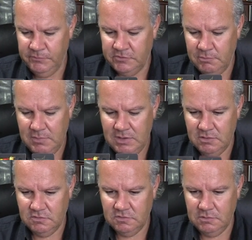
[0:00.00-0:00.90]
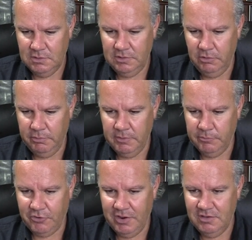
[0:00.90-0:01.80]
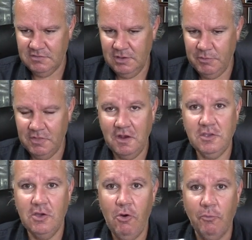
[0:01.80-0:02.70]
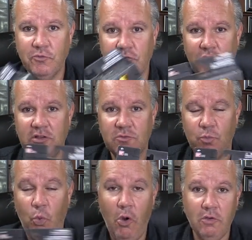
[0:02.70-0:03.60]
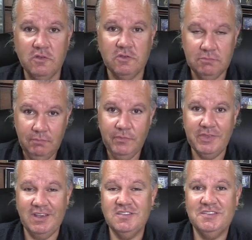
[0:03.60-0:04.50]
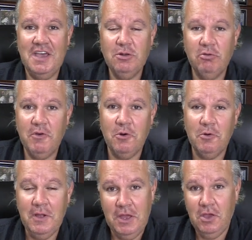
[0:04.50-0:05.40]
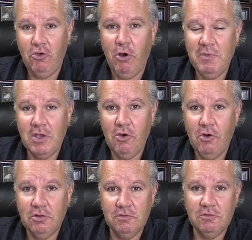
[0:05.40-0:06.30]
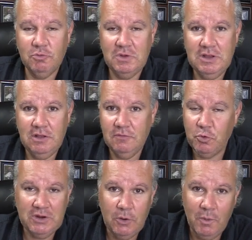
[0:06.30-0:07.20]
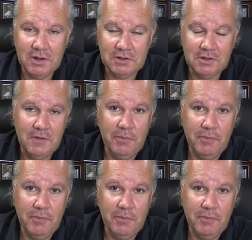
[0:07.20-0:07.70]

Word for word: to me is a little bit pricey, but there you go. So that was the extent of our Comic Con 2021